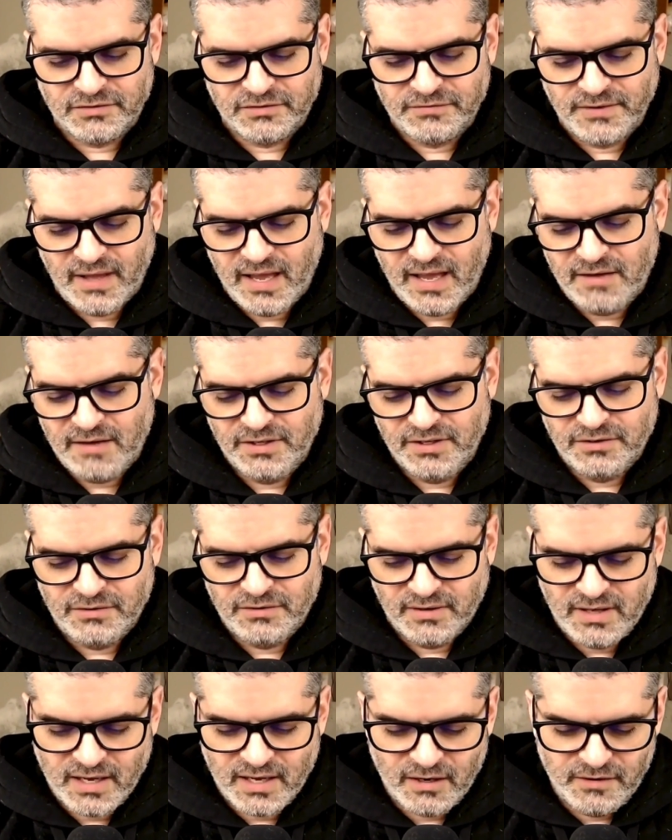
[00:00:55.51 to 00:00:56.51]
of having
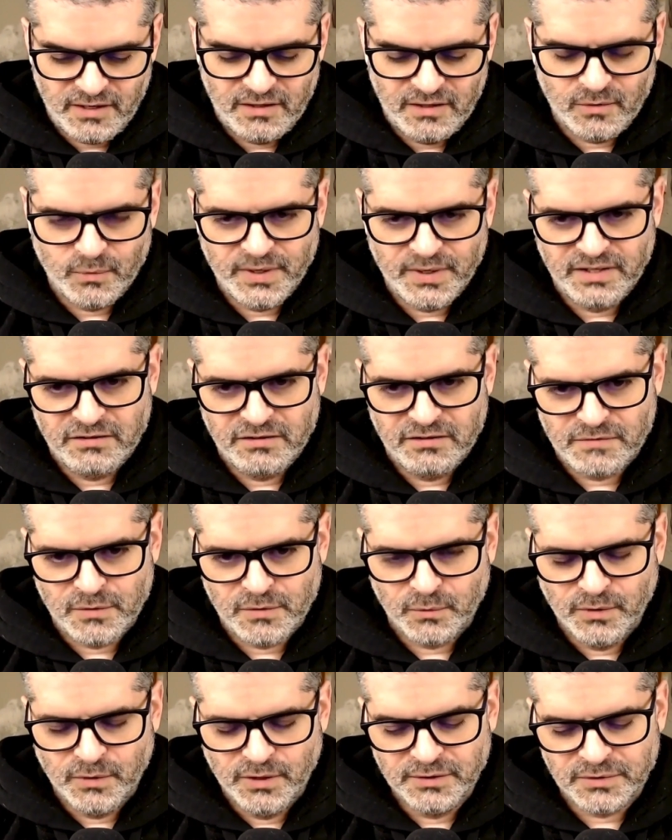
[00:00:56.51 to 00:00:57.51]
to carry the weight of
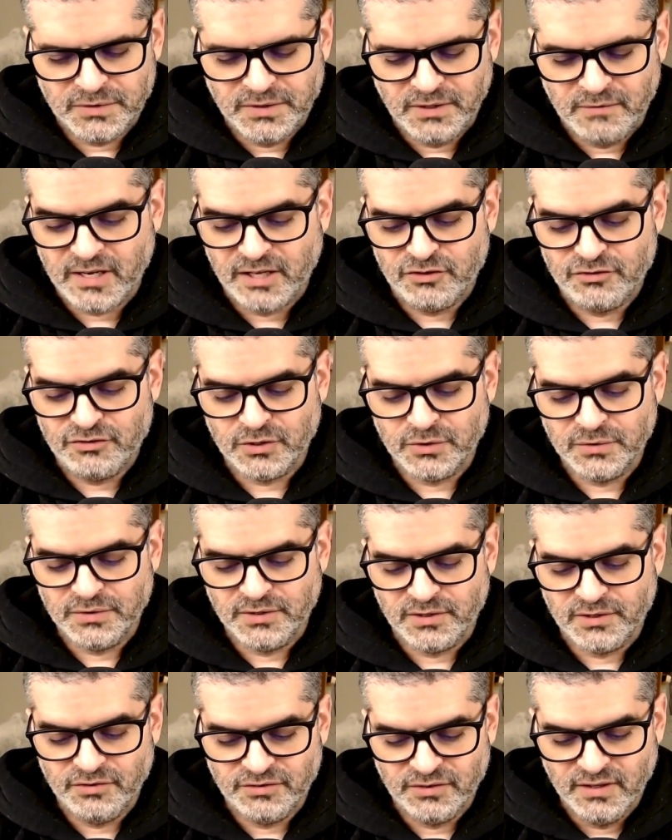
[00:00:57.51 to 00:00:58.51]
the world in my
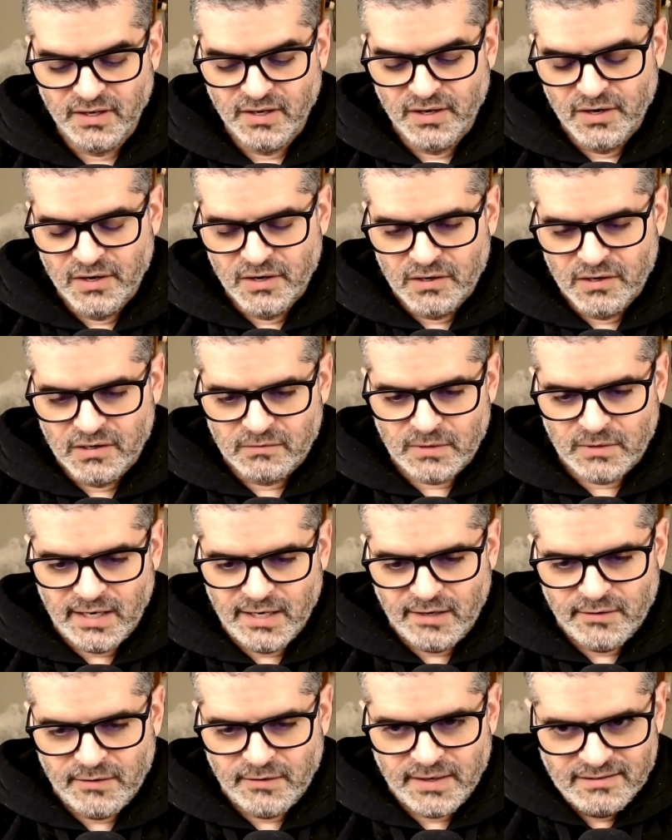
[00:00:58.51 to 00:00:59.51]
shoulders,
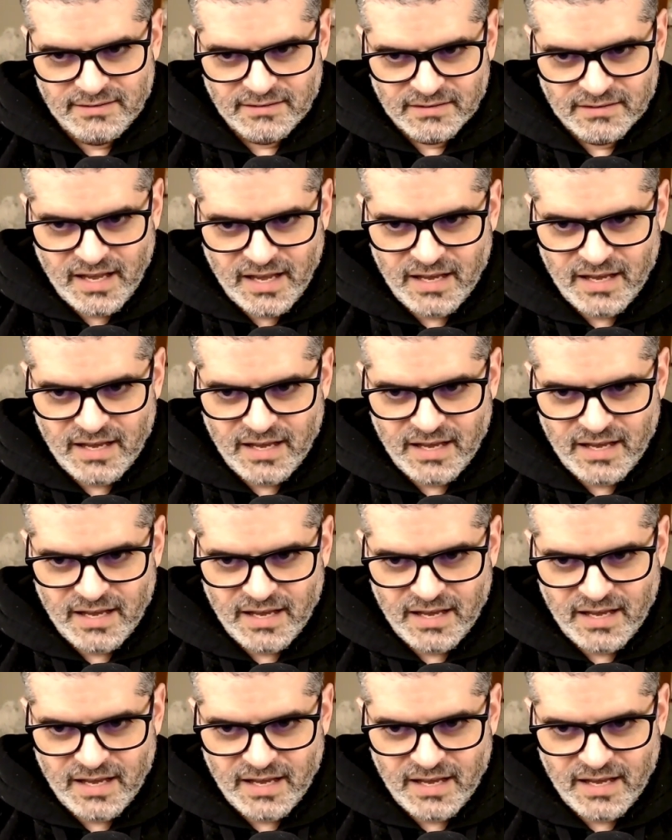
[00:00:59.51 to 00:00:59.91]
while I don't